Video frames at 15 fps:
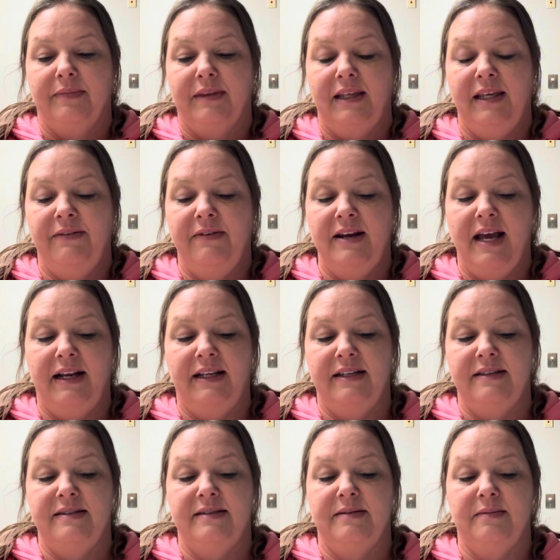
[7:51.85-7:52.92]
even at
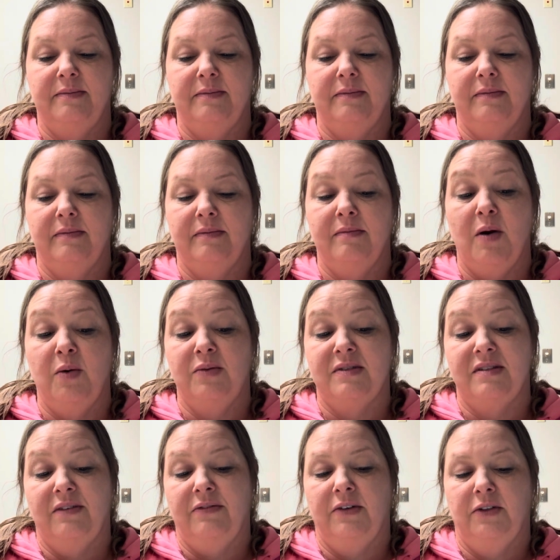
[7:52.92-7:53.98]
his
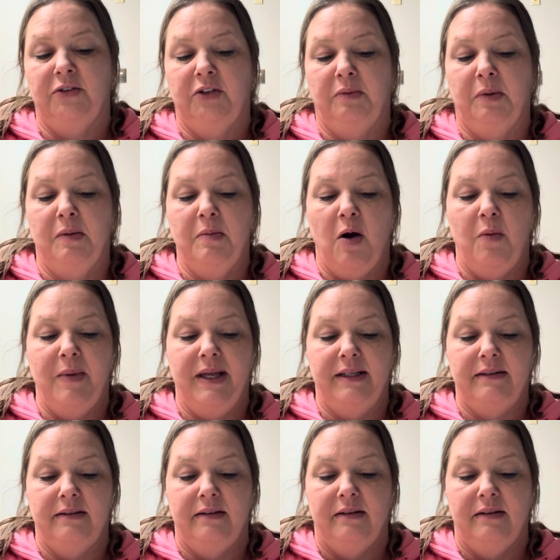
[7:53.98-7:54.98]
most vulnerable moment.